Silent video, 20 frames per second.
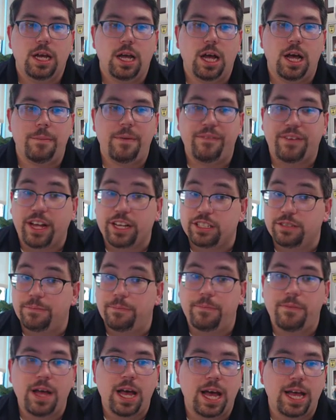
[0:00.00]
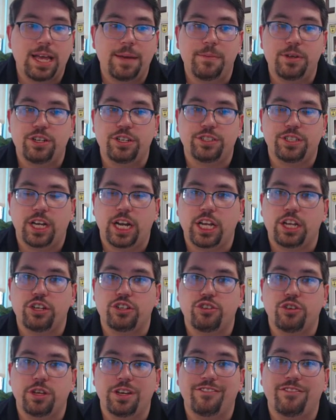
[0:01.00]
Um, I've got some uh, images that I
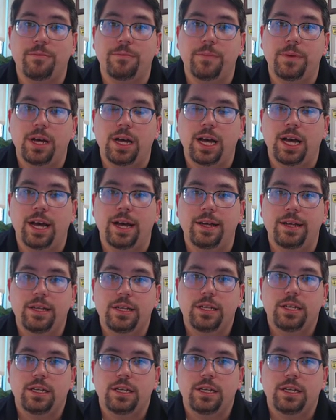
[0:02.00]
can show you from uh,